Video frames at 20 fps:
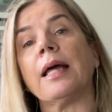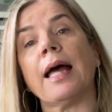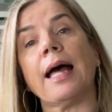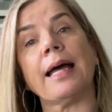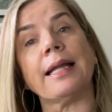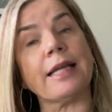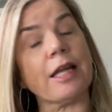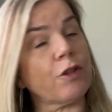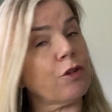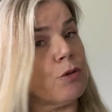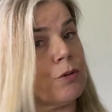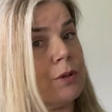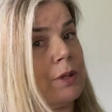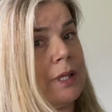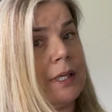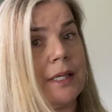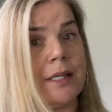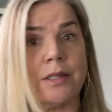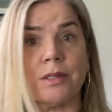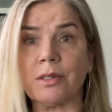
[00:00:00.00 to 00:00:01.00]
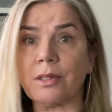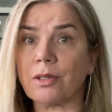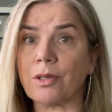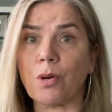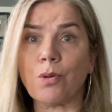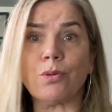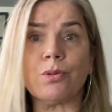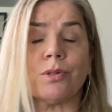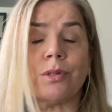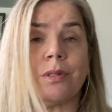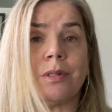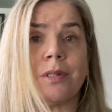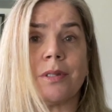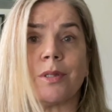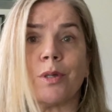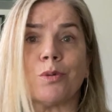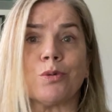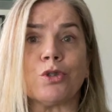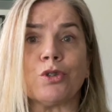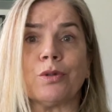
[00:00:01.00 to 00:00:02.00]
Another thing is to go to the
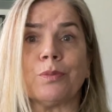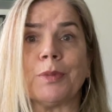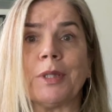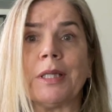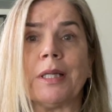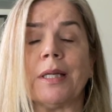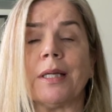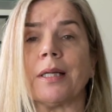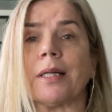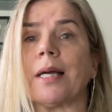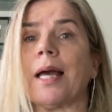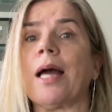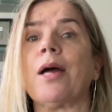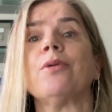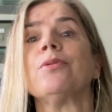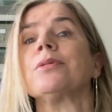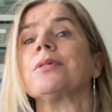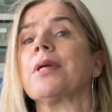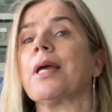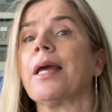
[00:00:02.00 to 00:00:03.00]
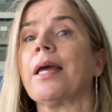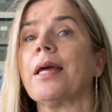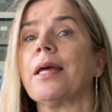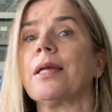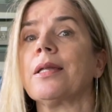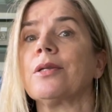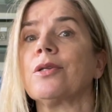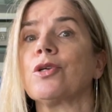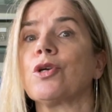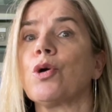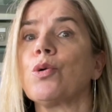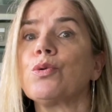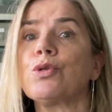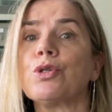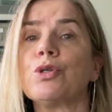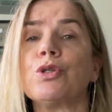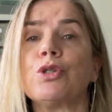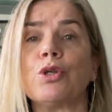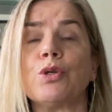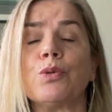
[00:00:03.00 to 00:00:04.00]
social media accounts and go
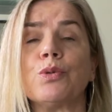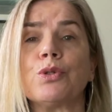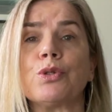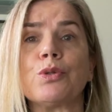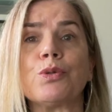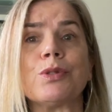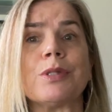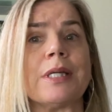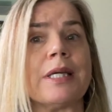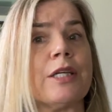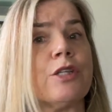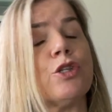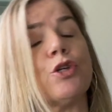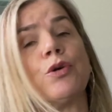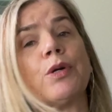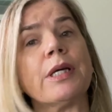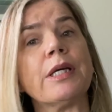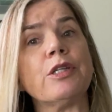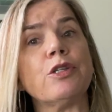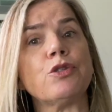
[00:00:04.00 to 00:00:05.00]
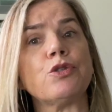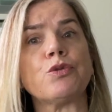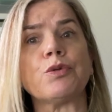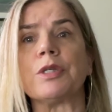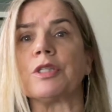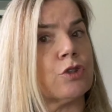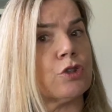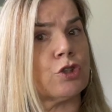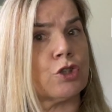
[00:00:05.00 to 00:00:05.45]
to users in your industry.